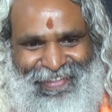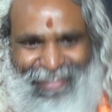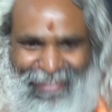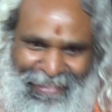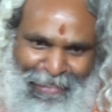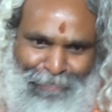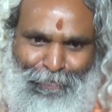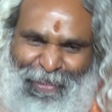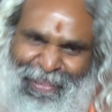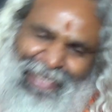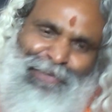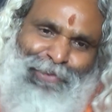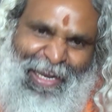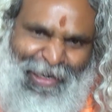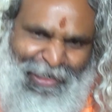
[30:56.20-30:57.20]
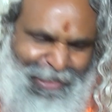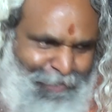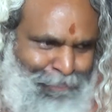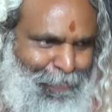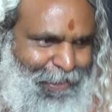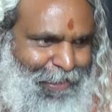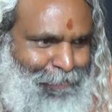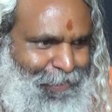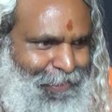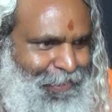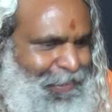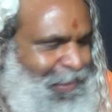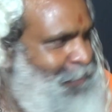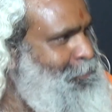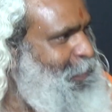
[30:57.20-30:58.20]
Deep within you are uncomfortable,
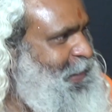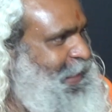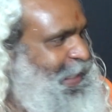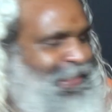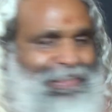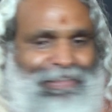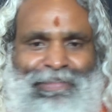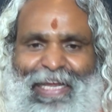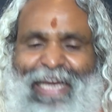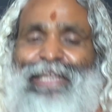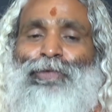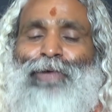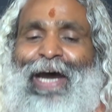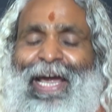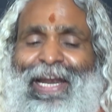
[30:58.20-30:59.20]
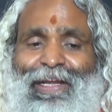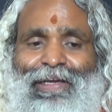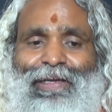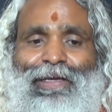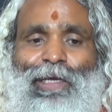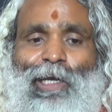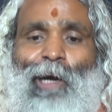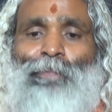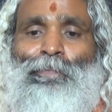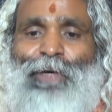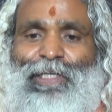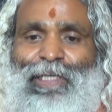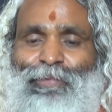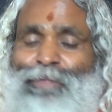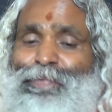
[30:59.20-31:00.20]
but externally you are
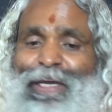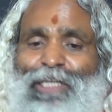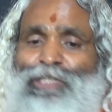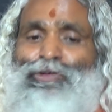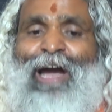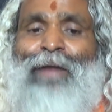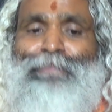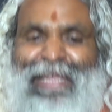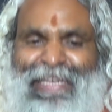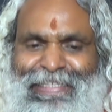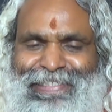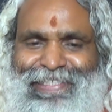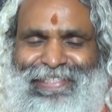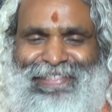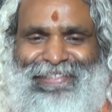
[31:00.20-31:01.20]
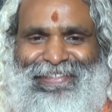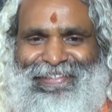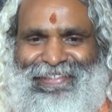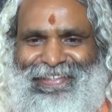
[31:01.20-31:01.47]
comfortable because you have means.